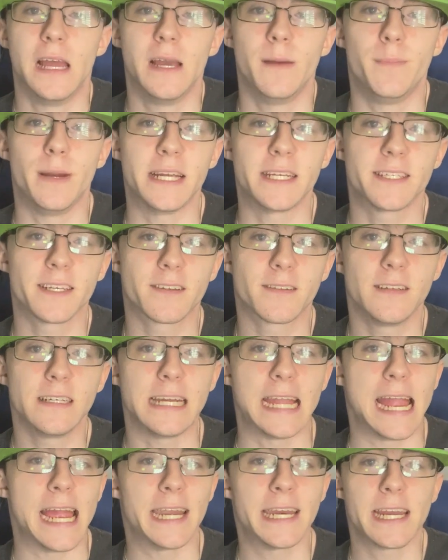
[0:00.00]
Basically,
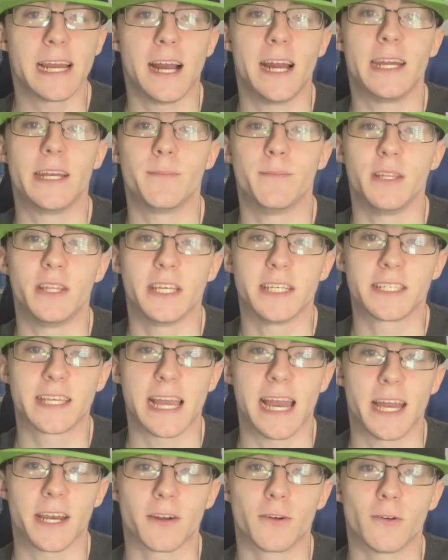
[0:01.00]
any item in this
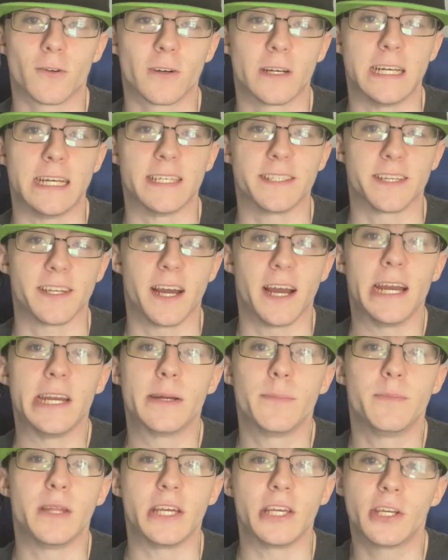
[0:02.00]
category is an
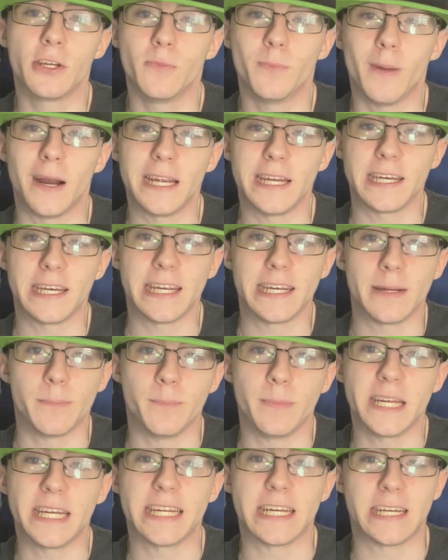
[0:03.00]
item that you might need
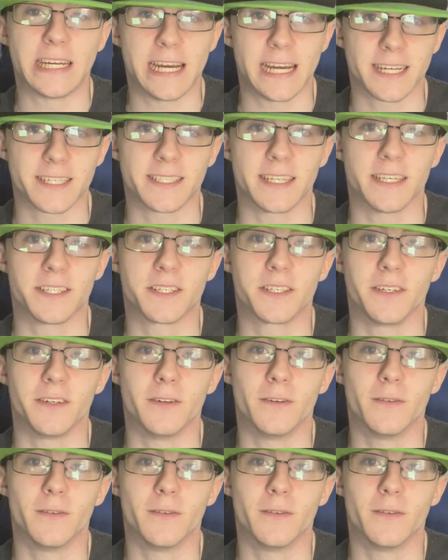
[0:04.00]
immediate access to.